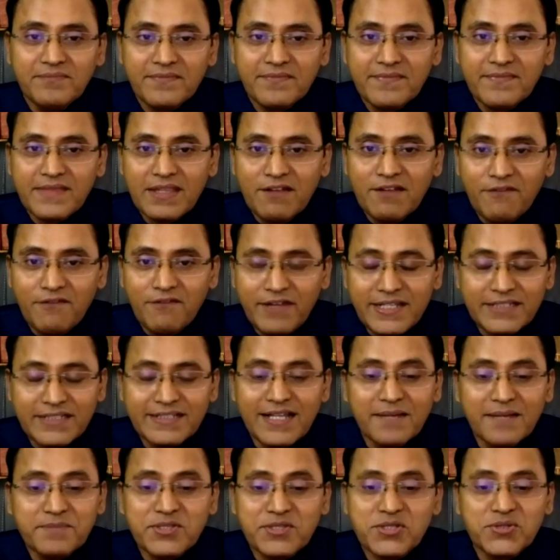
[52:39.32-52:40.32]
when it
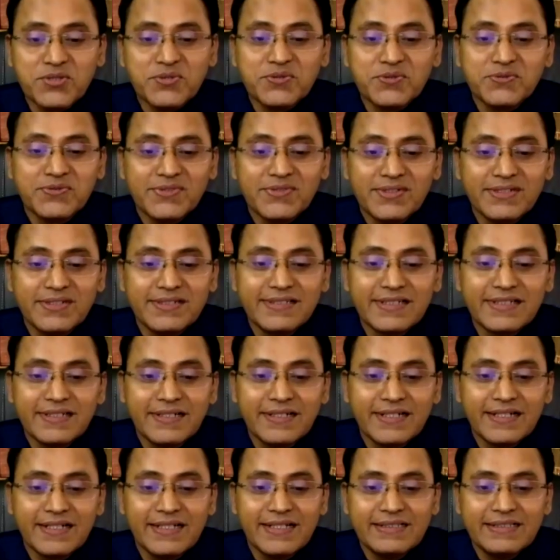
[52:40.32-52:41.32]
comes to
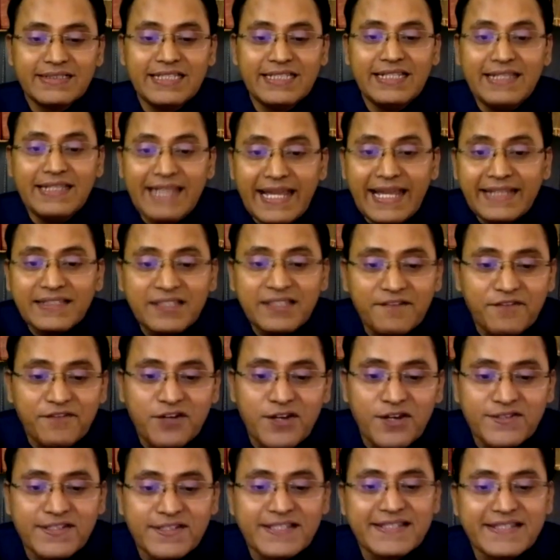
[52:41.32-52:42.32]
the length of
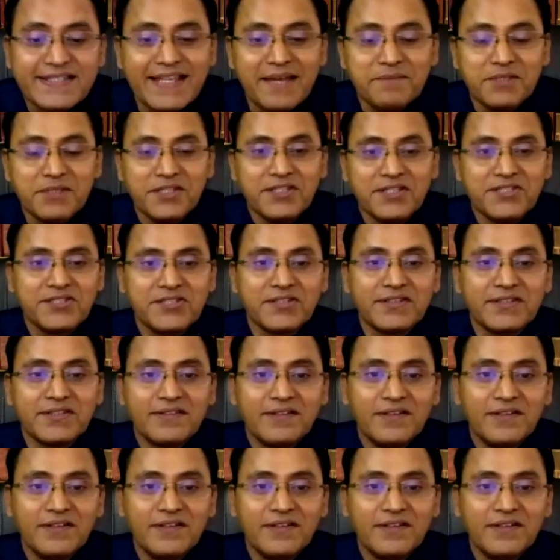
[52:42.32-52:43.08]
cross-examination,